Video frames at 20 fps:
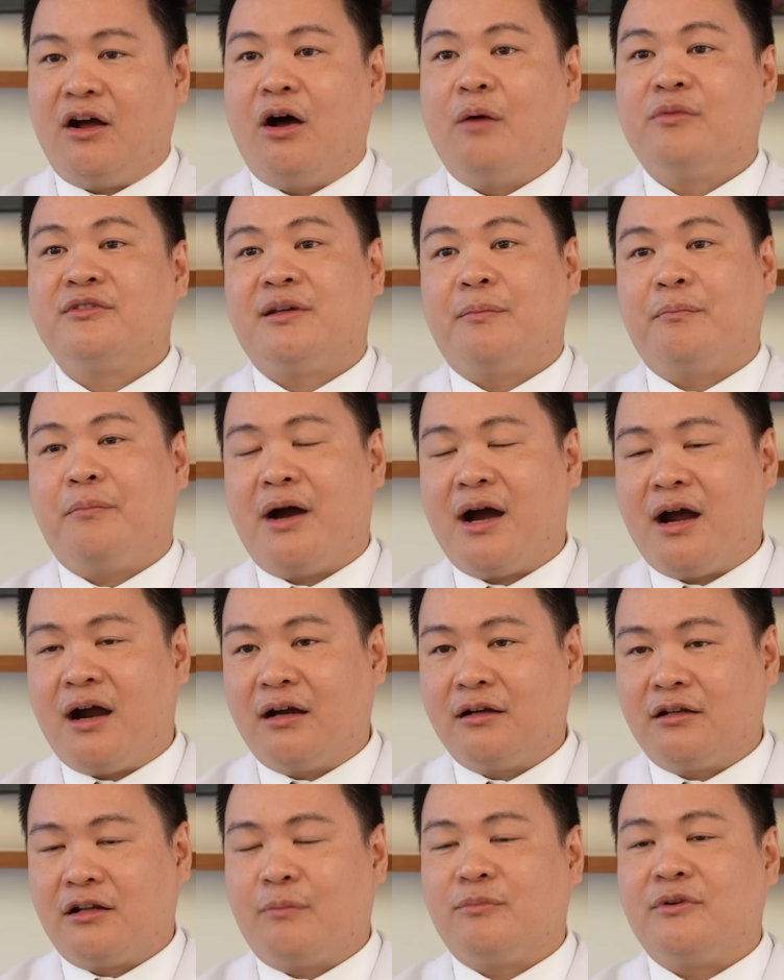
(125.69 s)
of some
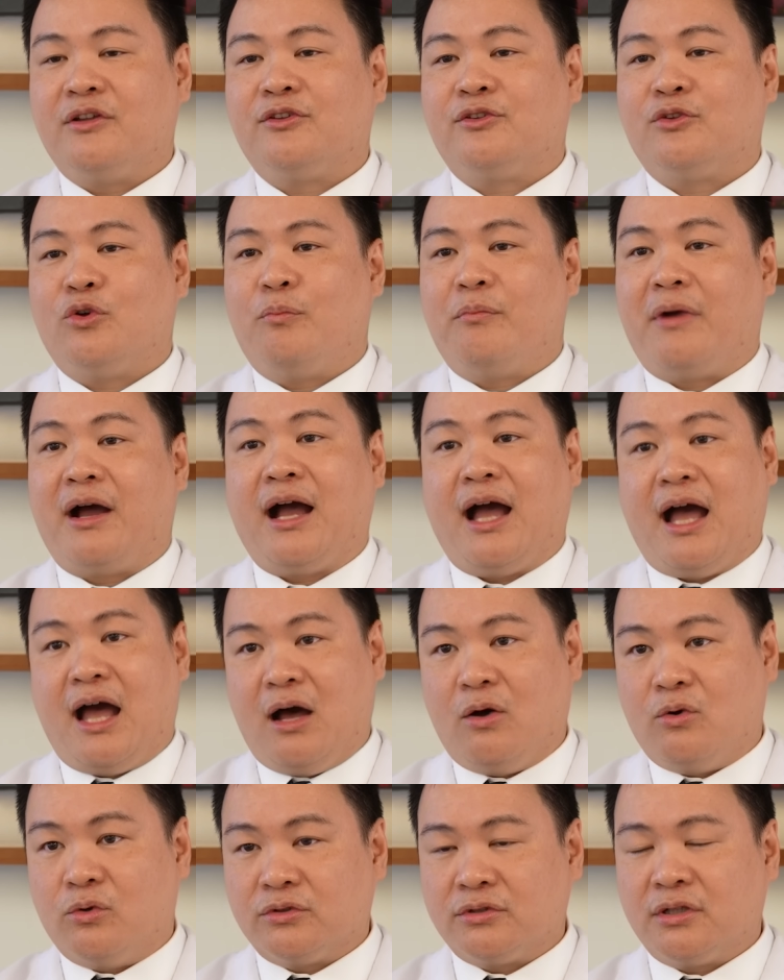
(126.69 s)
part of the stomach
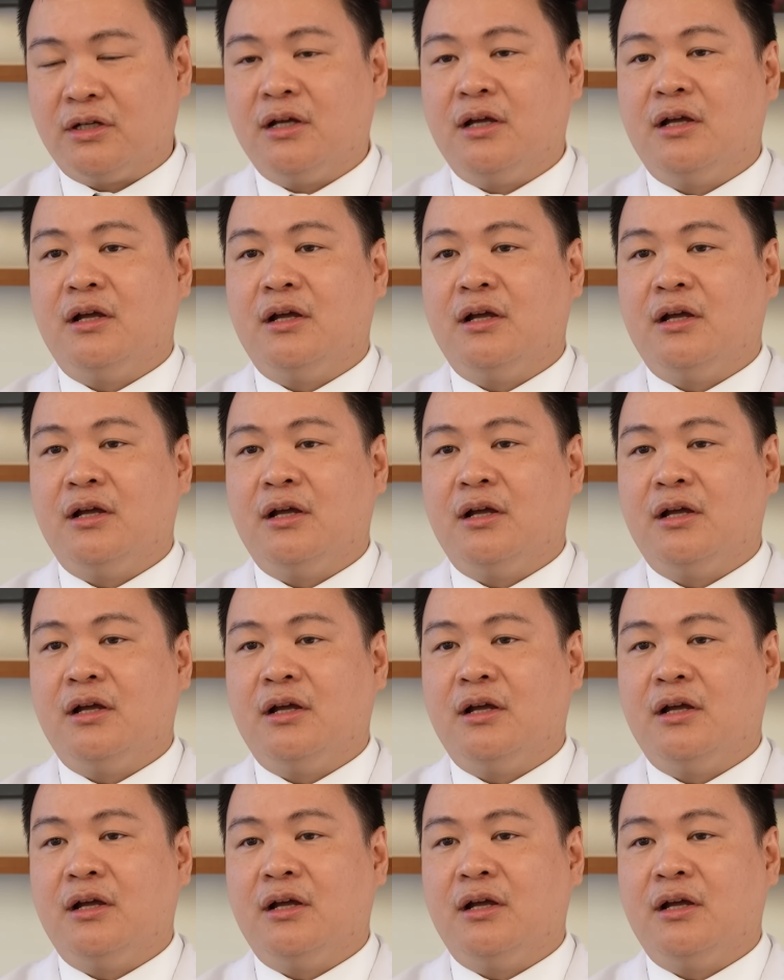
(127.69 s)
out.